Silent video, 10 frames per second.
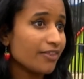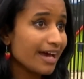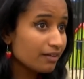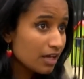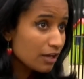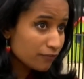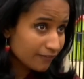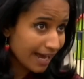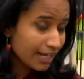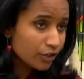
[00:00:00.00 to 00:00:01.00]
are. That
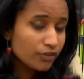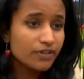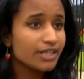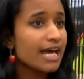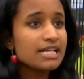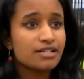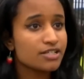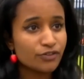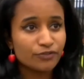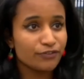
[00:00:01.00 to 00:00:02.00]
flag over
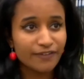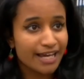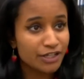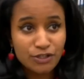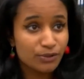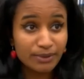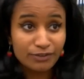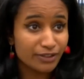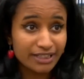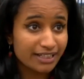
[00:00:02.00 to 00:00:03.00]
there doesn't reflect who we